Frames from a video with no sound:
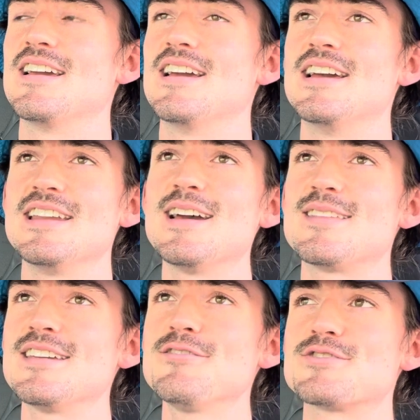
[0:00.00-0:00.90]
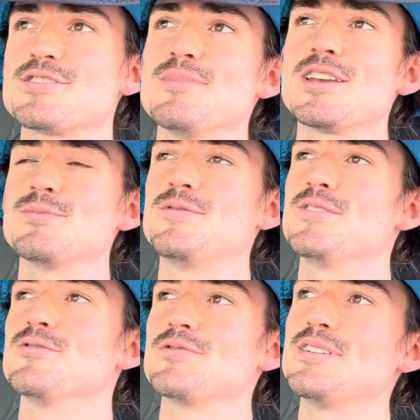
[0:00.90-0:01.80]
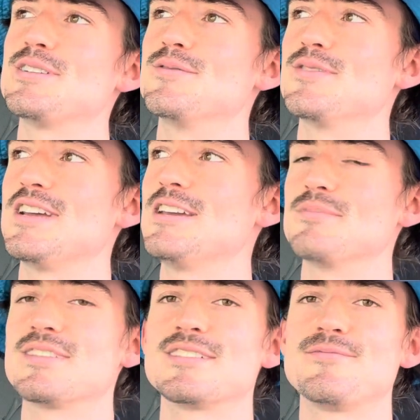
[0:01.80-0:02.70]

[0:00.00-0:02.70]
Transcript: and yeah, I think it was just making me feel real inflamed.